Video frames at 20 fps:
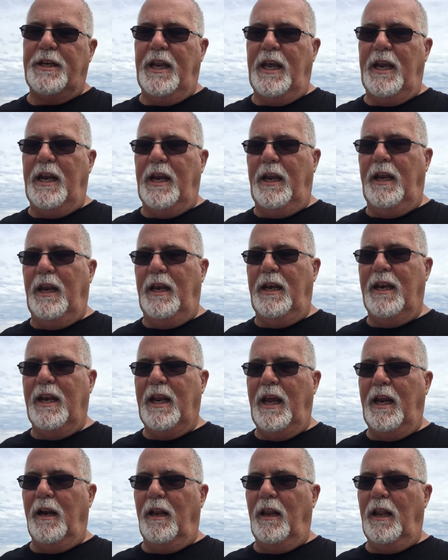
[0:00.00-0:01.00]
knitting
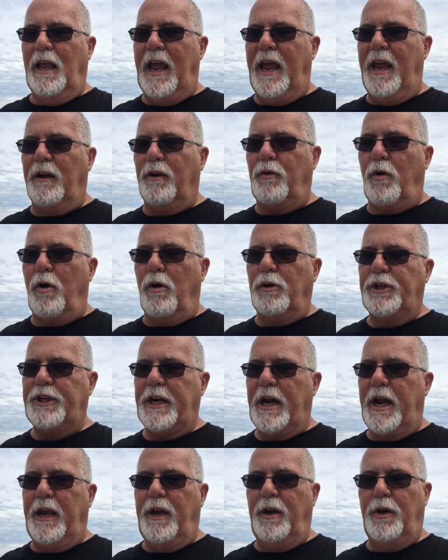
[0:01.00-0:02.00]
needle and
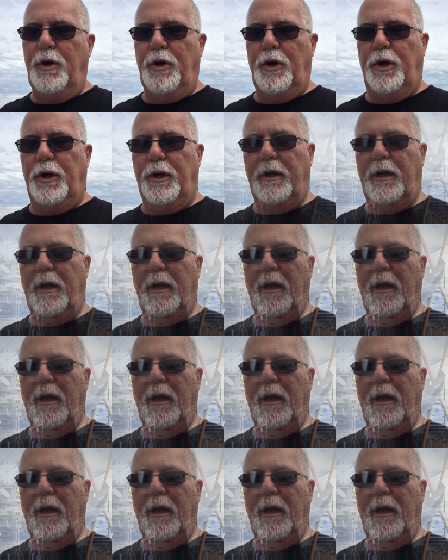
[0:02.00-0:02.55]
crochet hook.